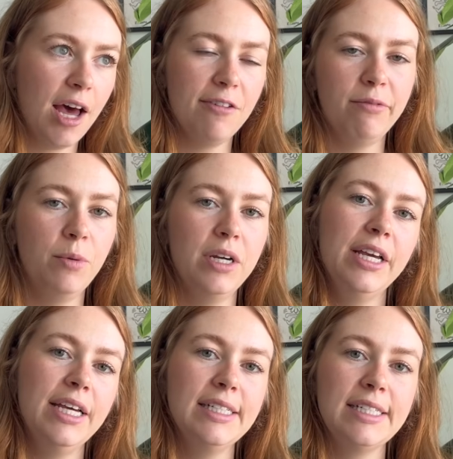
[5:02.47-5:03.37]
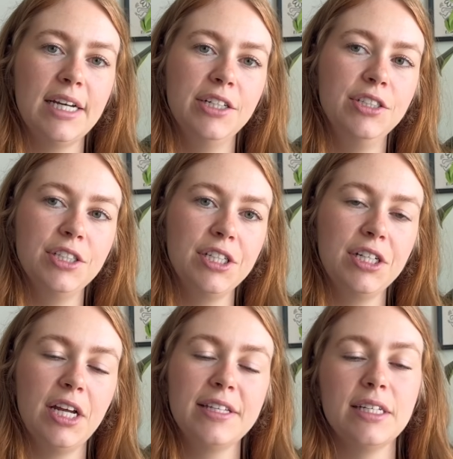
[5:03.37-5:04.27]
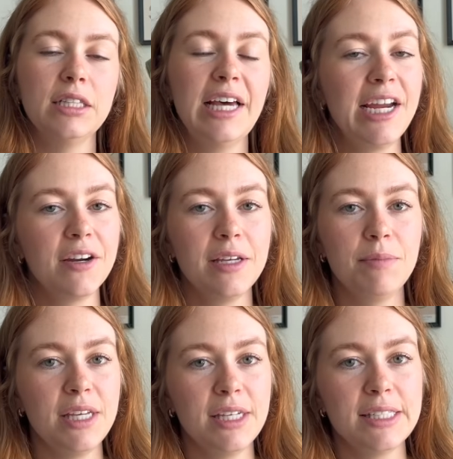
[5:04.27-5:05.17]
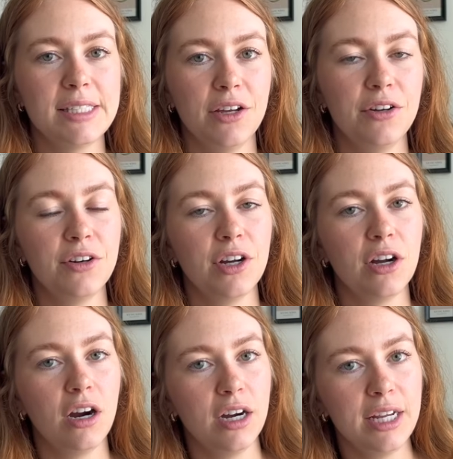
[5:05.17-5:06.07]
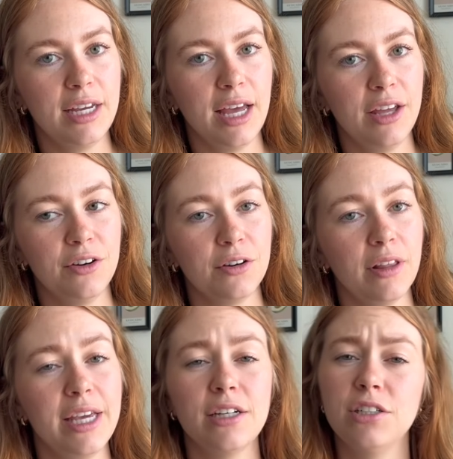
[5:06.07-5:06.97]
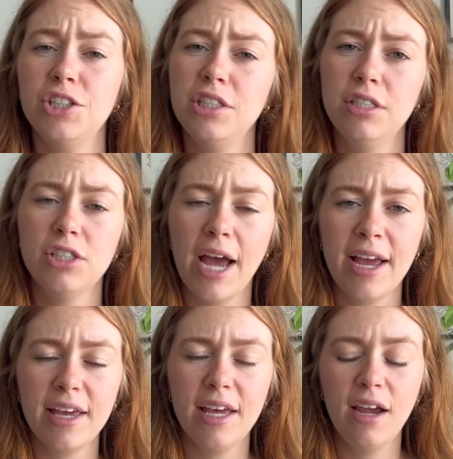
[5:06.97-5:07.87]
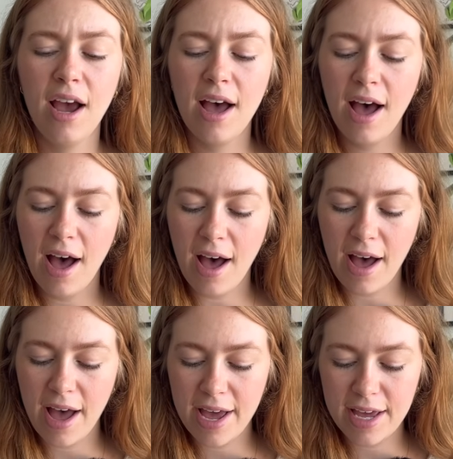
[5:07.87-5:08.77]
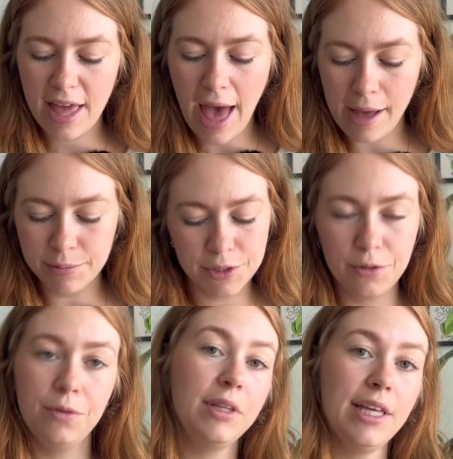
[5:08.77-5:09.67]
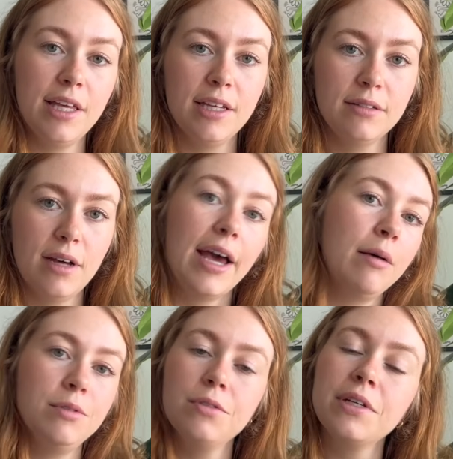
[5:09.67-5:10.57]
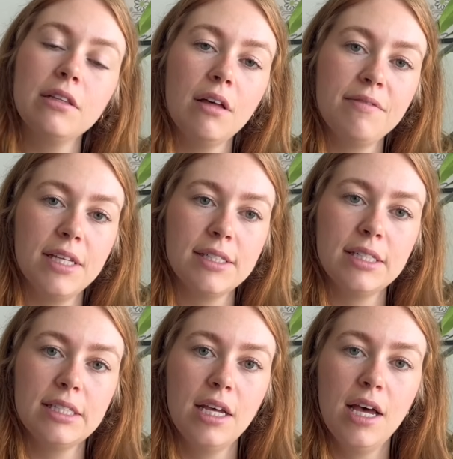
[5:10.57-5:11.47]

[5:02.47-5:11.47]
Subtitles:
I've worn it under as a layering piece, under a cardigan or like a jean jacket. I absolutely love this.